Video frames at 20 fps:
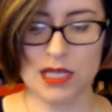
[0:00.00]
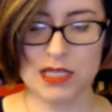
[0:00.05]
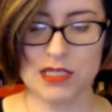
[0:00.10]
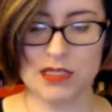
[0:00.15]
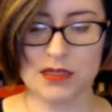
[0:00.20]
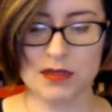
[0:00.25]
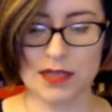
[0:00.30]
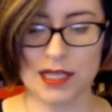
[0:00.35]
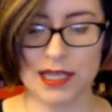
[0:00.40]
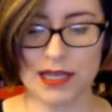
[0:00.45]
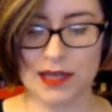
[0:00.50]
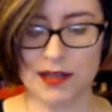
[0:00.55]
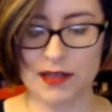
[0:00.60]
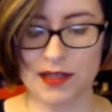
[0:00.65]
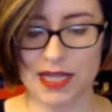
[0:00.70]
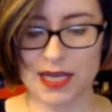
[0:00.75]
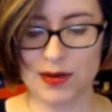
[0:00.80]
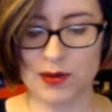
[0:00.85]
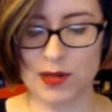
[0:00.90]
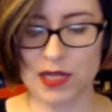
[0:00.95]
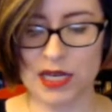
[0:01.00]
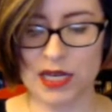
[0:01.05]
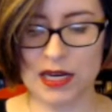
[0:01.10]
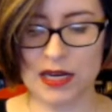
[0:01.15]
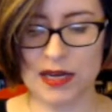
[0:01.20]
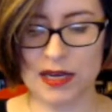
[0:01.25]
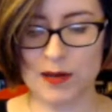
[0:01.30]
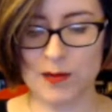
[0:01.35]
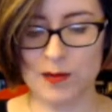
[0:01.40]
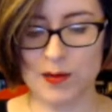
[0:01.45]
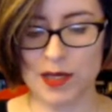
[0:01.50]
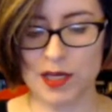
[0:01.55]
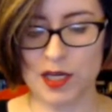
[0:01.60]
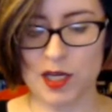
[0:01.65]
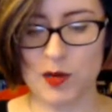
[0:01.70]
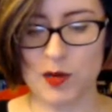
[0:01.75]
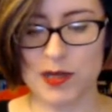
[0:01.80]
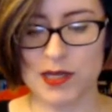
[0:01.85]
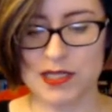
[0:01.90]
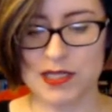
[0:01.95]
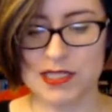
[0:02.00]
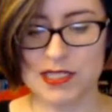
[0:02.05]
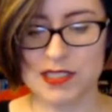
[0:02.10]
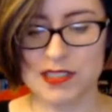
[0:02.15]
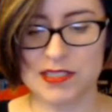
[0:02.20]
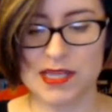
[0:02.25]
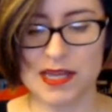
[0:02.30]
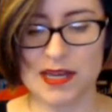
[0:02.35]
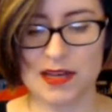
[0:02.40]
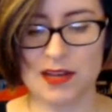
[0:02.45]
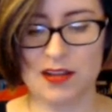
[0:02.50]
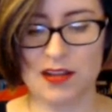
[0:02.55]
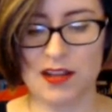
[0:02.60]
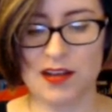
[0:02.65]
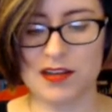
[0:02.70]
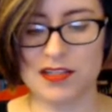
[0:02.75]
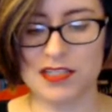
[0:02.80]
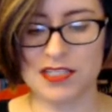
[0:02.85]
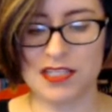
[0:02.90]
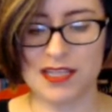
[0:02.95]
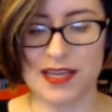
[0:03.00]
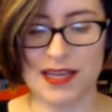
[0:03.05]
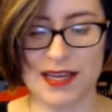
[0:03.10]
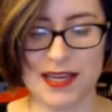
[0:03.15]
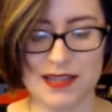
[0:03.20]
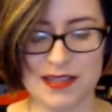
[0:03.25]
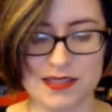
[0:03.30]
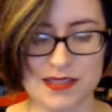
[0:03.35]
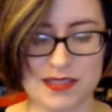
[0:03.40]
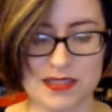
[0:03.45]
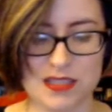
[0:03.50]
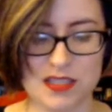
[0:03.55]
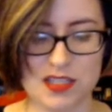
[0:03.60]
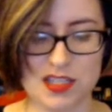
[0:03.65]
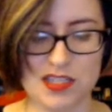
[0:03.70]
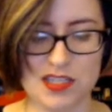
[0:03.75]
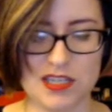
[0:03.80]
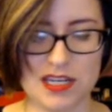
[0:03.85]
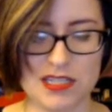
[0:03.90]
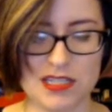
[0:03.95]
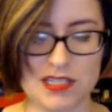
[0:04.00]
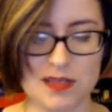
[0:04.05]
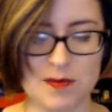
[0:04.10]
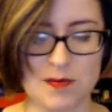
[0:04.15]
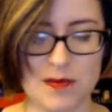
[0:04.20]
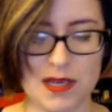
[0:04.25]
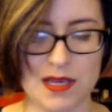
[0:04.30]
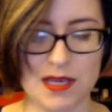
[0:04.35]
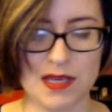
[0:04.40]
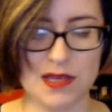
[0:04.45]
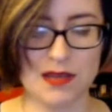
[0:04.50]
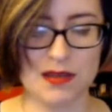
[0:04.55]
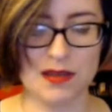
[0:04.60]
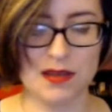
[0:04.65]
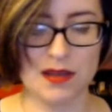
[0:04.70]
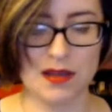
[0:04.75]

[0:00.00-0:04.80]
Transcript: So likely I will not be going until 10 o'clock tonight since it's just me.